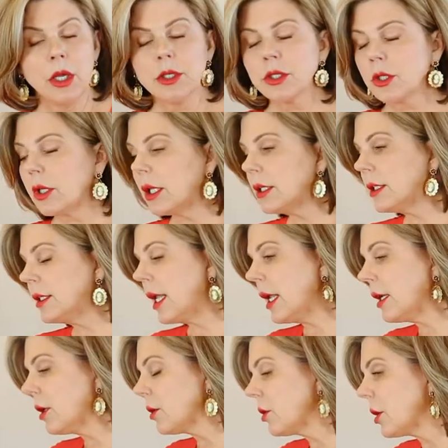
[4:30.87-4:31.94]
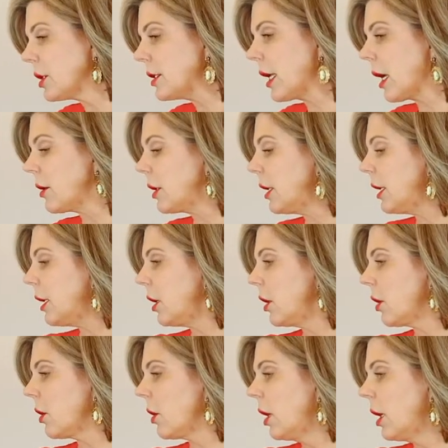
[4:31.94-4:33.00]
So let's take a look down
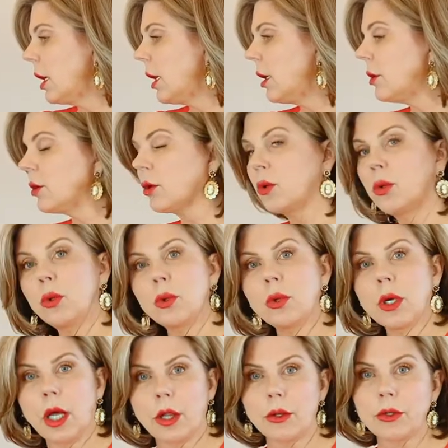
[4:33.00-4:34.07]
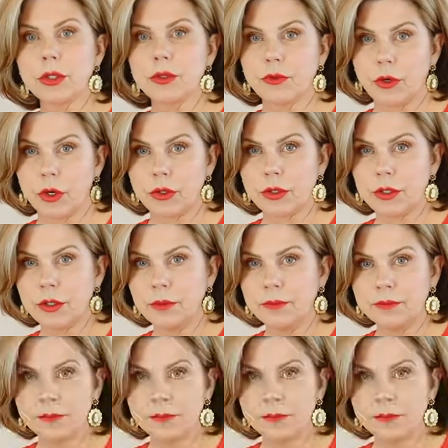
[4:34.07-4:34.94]
here in the cool colors first.